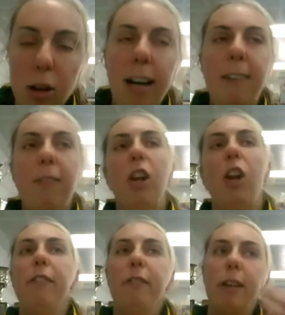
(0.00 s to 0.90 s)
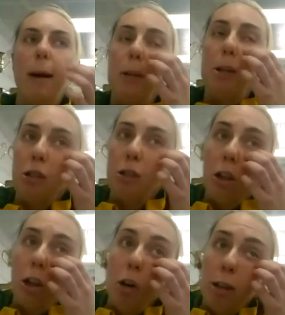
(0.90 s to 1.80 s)
I have a lot of ambitions
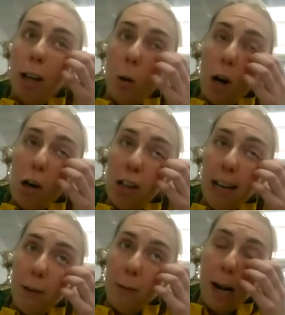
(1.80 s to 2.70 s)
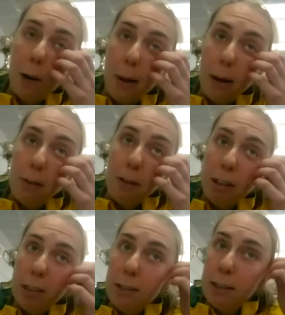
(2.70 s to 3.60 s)
and goals that I want to achieve in para
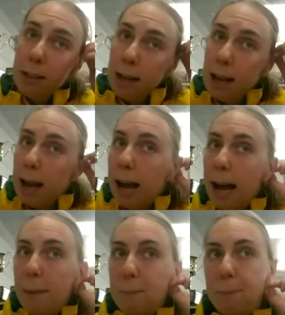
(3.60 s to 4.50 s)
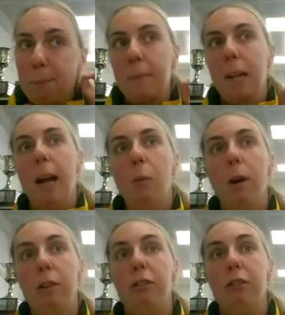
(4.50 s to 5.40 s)
badminton. I'm
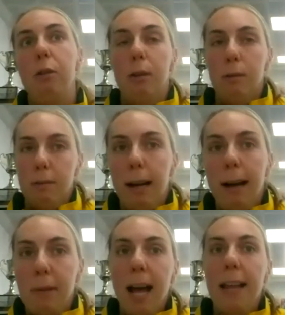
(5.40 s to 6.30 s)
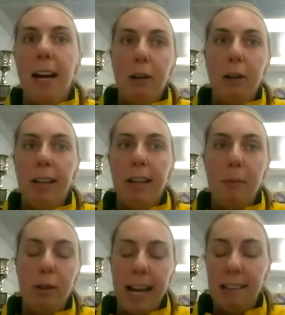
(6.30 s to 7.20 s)
glad that I was
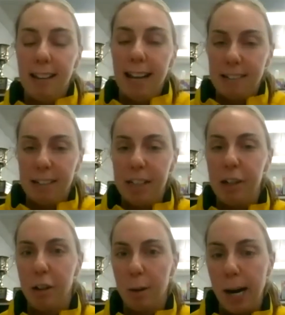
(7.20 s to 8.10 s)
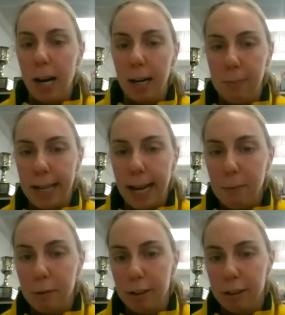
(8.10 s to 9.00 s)
able to get selected into the Paralympic
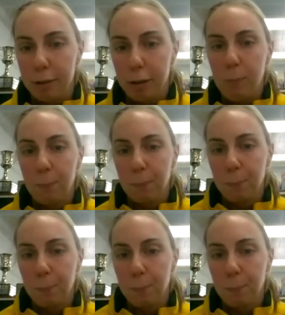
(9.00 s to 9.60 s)
Games, first of all.